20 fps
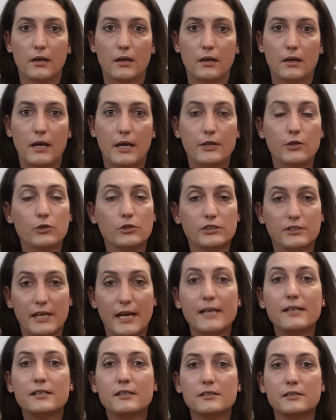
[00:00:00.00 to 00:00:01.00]
and your
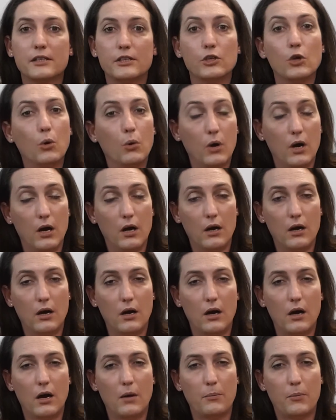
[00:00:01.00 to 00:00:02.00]
status in your
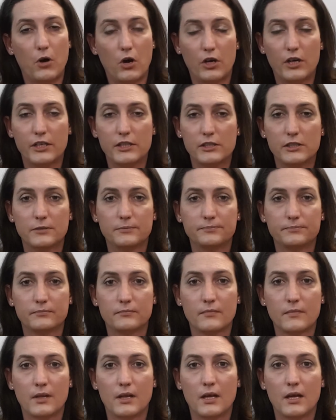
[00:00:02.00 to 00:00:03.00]
pocket.
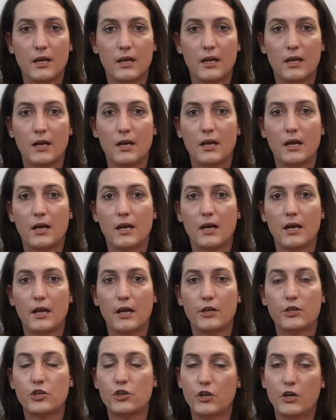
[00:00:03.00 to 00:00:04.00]

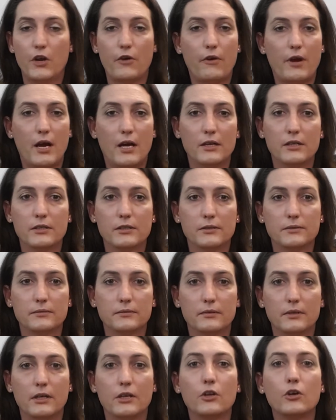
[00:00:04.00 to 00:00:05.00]
Turn around
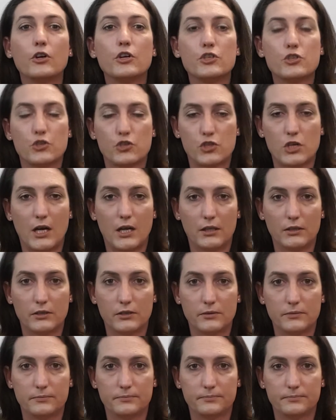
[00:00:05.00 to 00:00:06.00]
and look at your child.
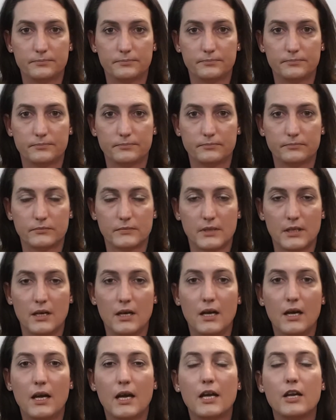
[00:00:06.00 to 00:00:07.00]

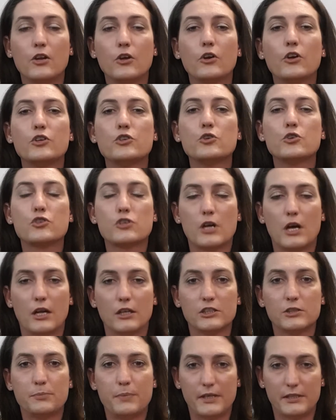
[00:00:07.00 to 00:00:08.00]
And look at your
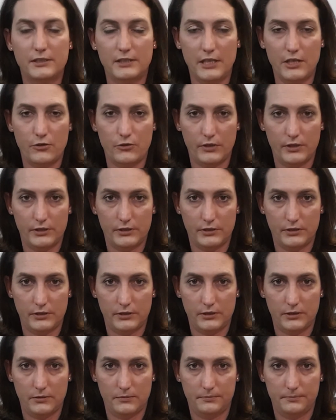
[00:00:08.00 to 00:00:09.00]
child's best interests.